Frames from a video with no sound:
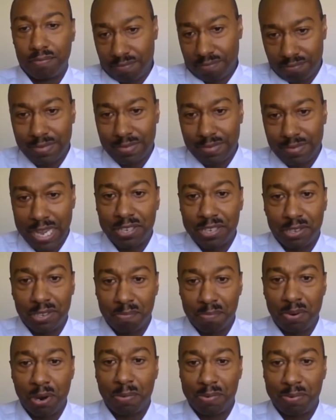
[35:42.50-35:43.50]
that's the
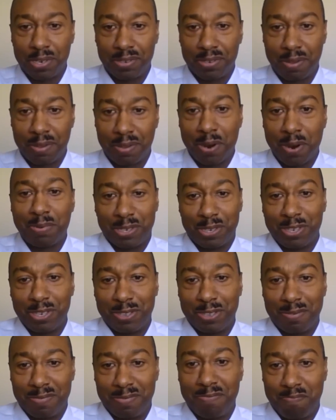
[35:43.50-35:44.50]
purpose. The purpose is
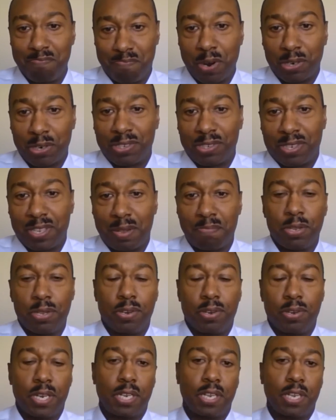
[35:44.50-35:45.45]
purchasing the building.